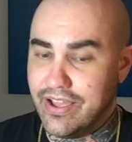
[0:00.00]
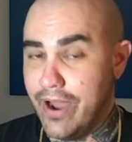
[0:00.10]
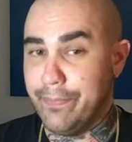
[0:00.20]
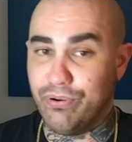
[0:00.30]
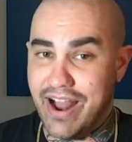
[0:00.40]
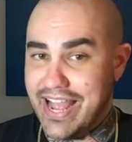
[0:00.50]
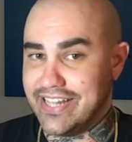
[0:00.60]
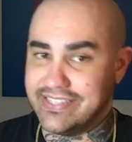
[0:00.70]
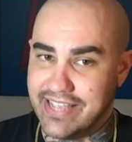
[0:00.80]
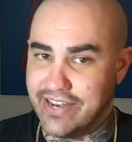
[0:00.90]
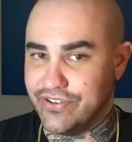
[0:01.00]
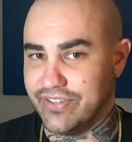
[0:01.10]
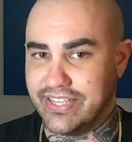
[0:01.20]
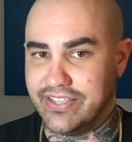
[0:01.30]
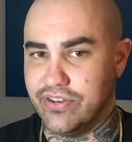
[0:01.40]
a pride scent or
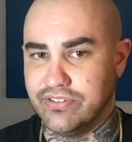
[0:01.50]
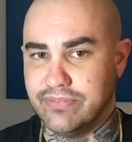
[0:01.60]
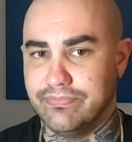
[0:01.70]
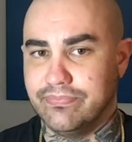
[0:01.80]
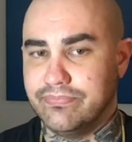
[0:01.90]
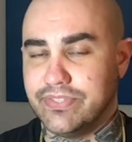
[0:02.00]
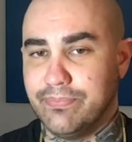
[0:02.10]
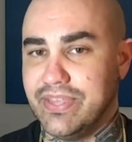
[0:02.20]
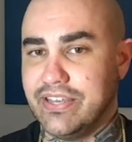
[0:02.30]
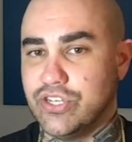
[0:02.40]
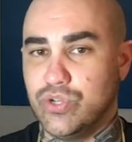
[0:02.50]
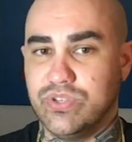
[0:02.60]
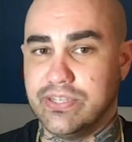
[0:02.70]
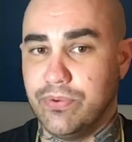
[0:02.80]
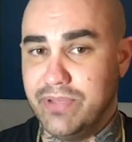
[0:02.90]
like, you know, some something to do
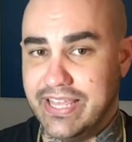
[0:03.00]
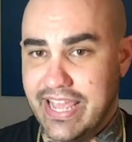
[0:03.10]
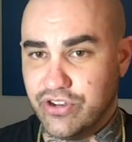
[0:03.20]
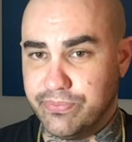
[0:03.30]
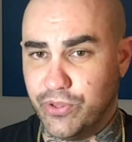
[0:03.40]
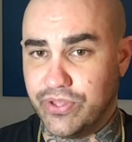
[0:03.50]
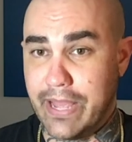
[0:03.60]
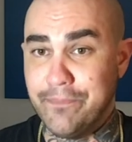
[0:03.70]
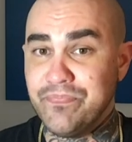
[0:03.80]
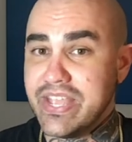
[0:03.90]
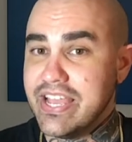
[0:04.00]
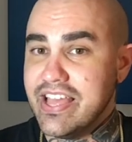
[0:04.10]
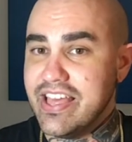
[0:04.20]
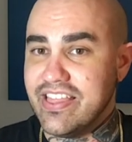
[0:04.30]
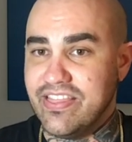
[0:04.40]
with someone being gay or something like that.
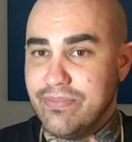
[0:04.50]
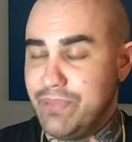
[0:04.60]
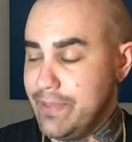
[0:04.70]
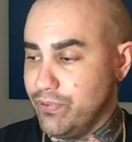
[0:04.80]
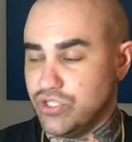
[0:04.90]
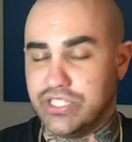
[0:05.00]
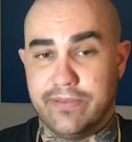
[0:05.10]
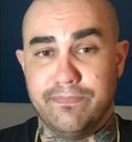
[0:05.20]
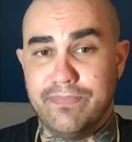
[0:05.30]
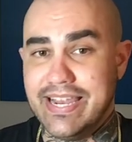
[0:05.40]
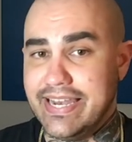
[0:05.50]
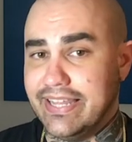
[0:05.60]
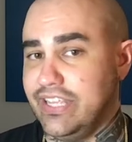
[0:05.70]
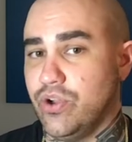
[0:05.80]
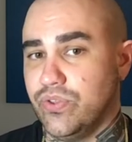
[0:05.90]
People just
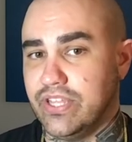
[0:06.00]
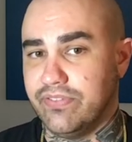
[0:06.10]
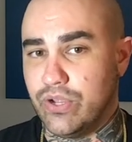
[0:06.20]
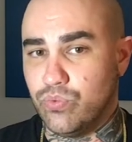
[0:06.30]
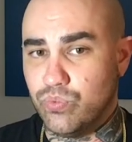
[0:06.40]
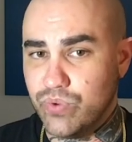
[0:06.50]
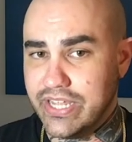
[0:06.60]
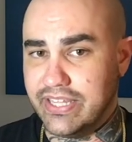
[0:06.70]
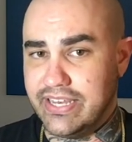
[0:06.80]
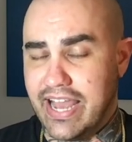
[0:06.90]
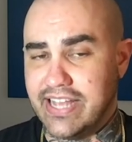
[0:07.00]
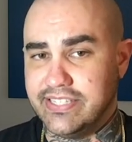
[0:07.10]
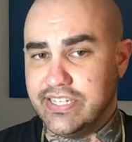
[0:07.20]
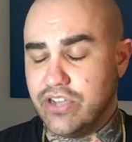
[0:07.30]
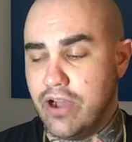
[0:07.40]
immediately go and leave like really
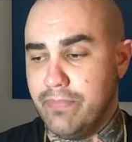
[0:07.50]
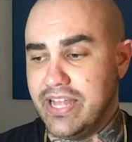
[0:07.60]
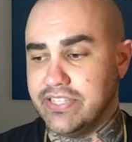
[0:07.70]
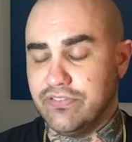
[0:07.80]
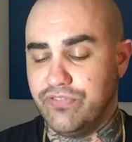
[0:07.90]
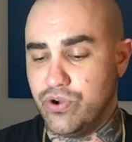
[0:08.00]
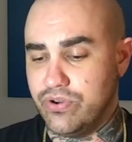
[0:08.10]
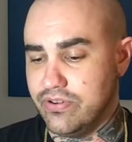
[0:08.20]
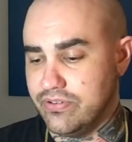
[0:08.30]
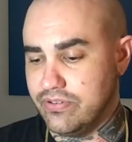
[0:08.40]
nasty comments, vote